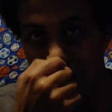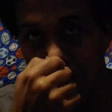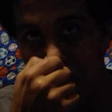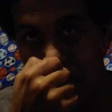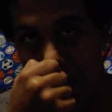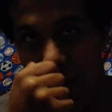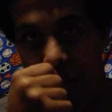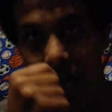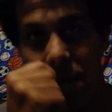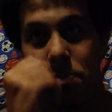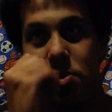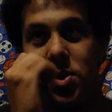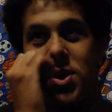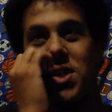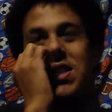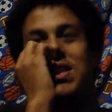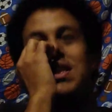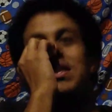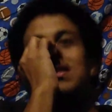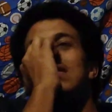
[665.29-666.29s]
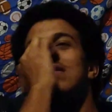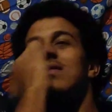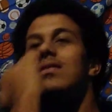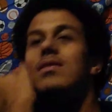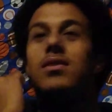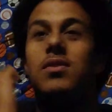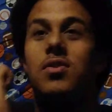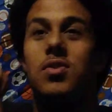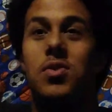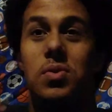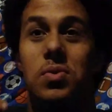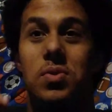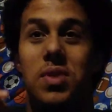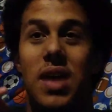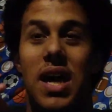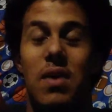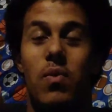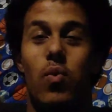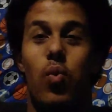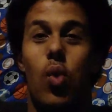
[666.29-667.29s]
who they
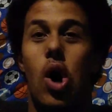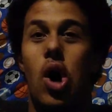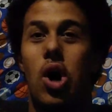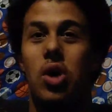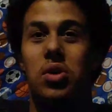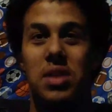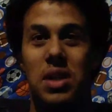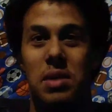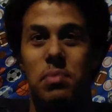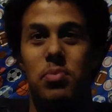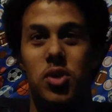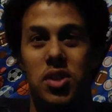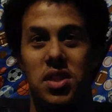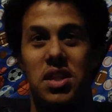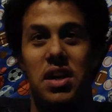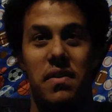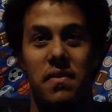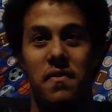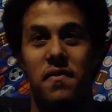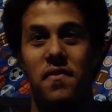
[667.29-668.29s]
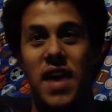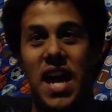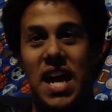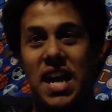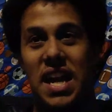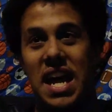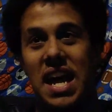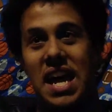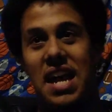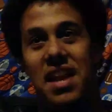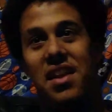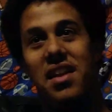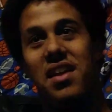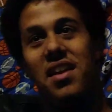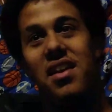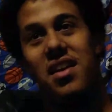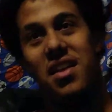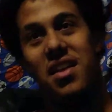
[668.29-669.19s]
wrongly put their fate in.